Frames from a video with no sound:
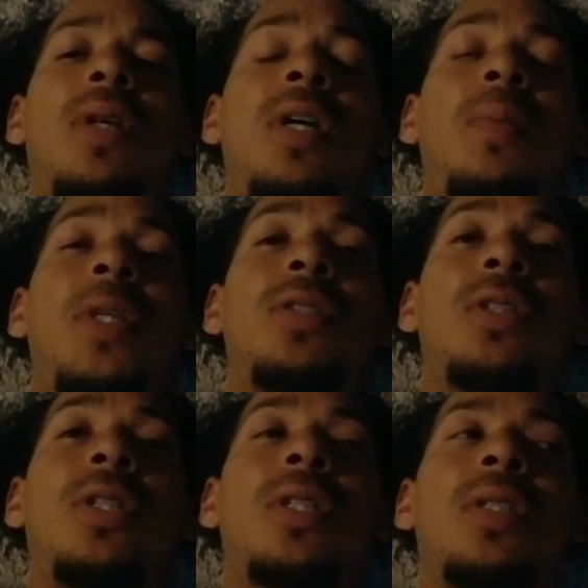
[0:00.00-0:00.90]
I have my
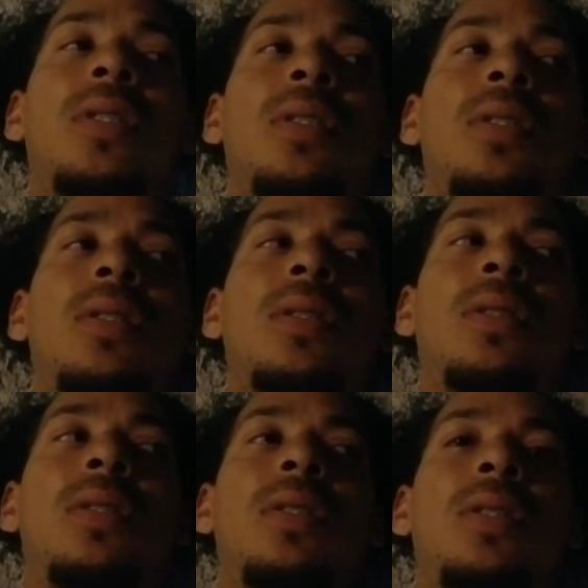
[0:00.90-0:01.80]
truck,
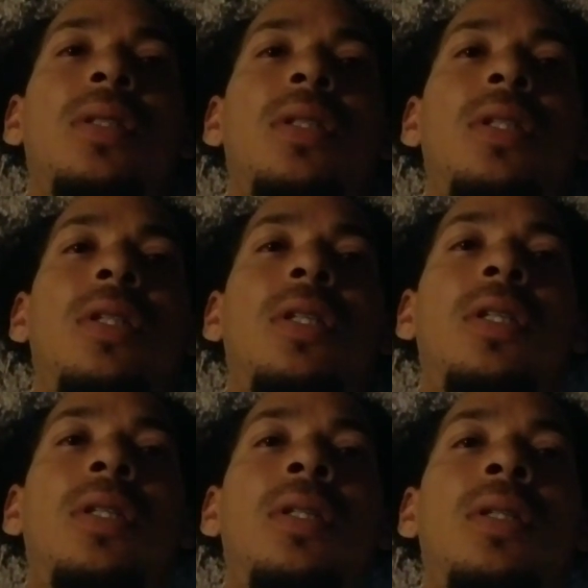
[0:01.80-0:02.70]
and
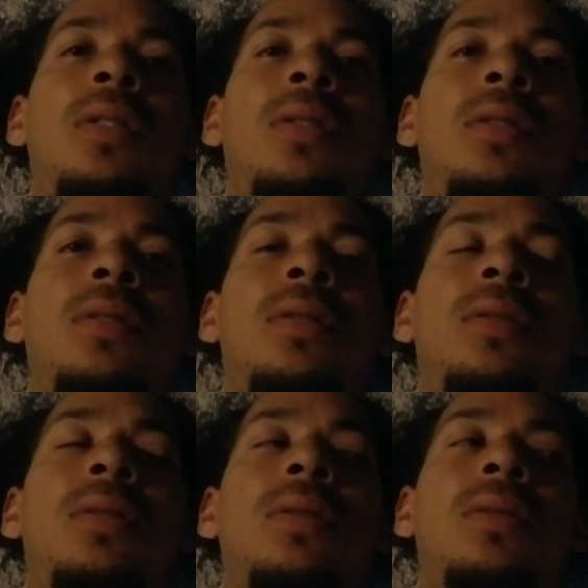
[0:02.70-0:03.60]
then
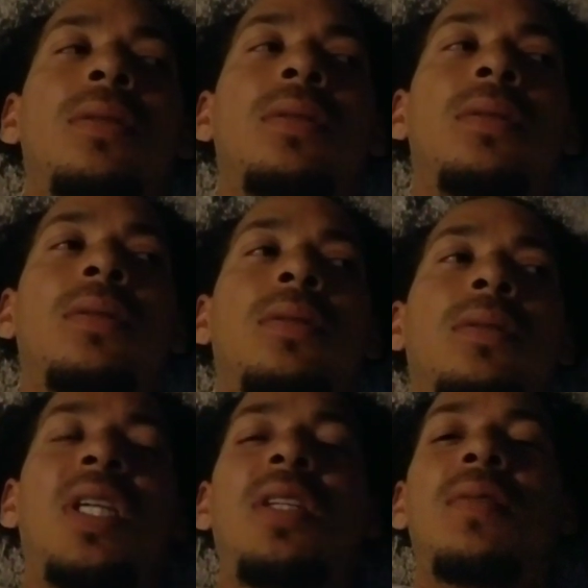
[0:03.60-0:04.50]

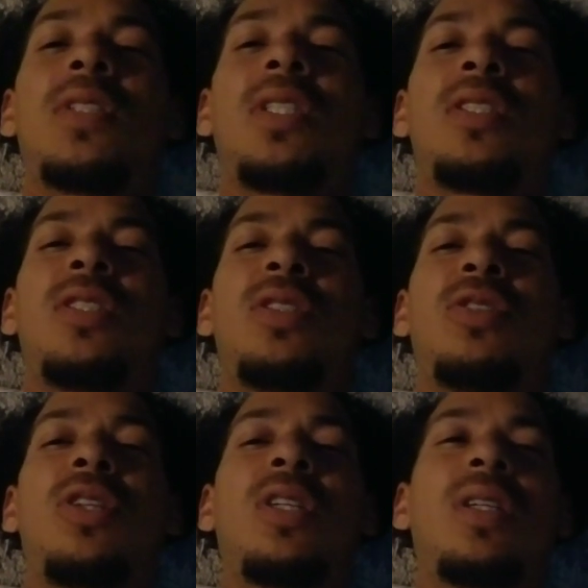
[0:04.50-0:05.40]
I can't even say it's the
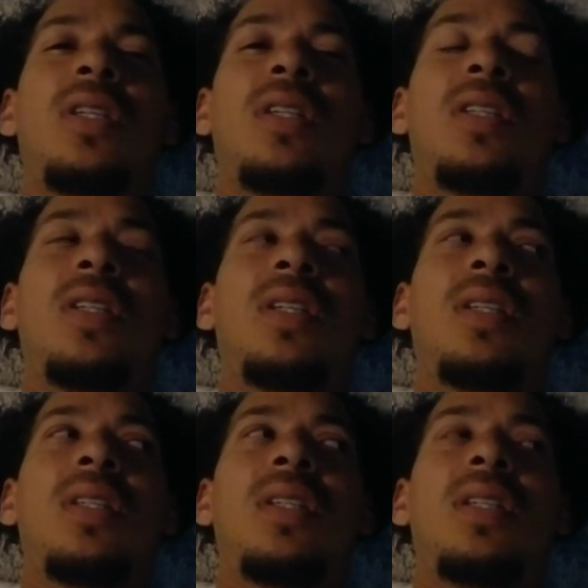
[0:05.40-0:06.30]
truck,
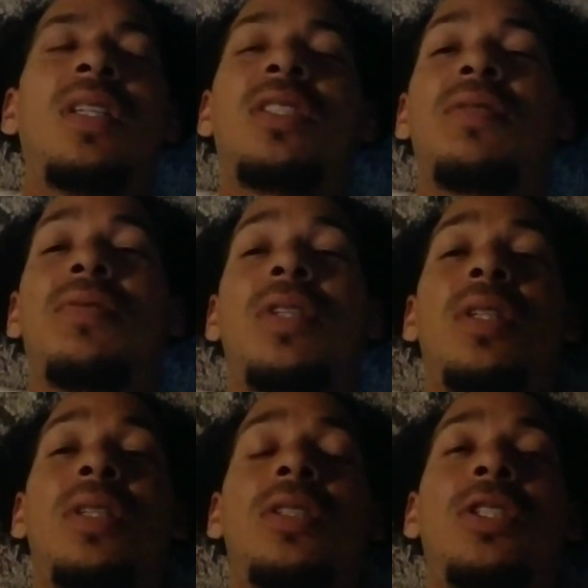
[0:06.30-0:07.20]
it's the
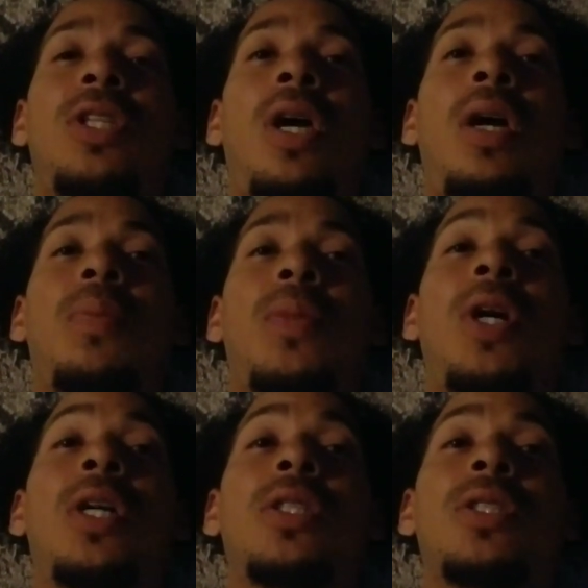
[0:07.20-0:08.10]
freaking shop,
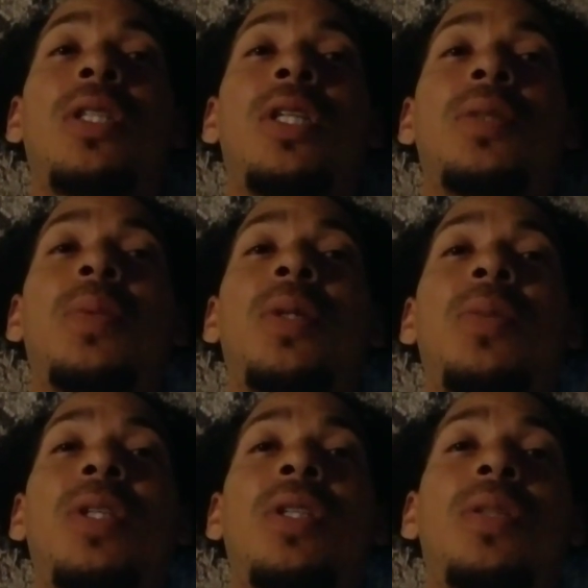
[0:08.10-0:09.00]
honestly, that's put
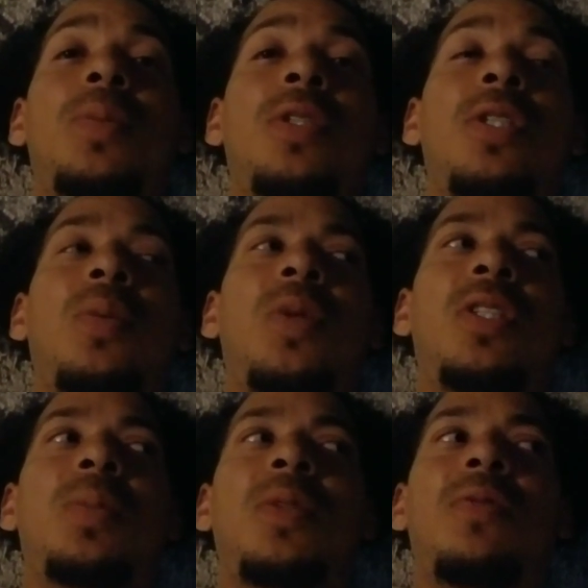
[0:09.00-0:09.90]
me in this predicament.
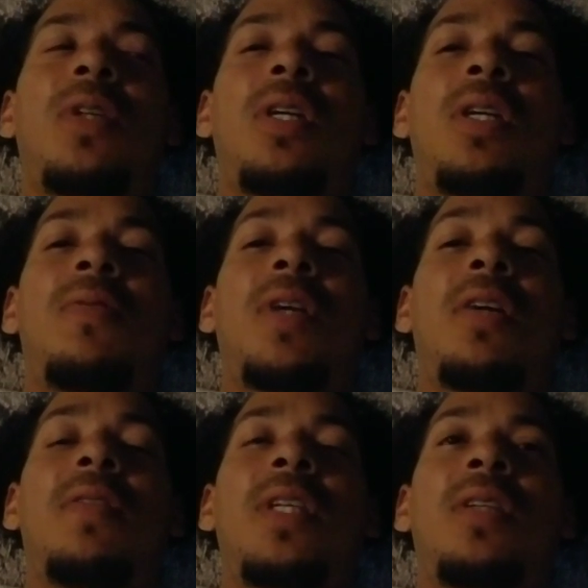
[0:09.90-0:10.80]
It's been
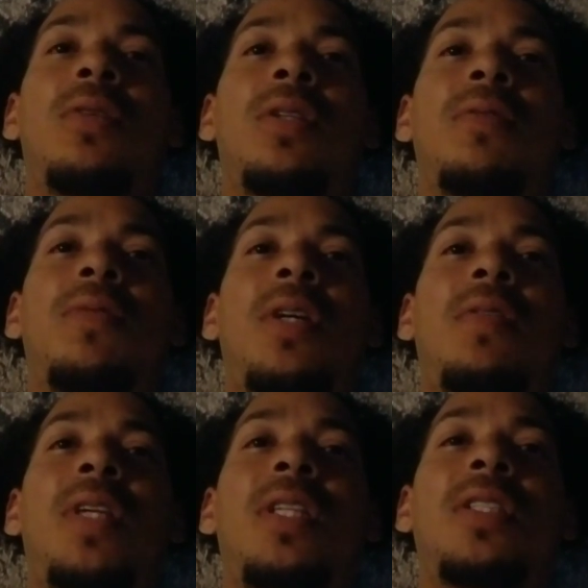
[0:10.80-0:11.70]
5 days, going on
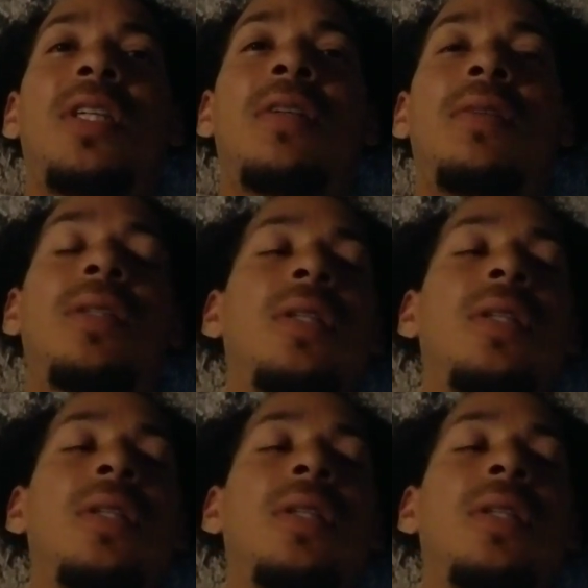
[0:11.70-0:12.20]
5 days now.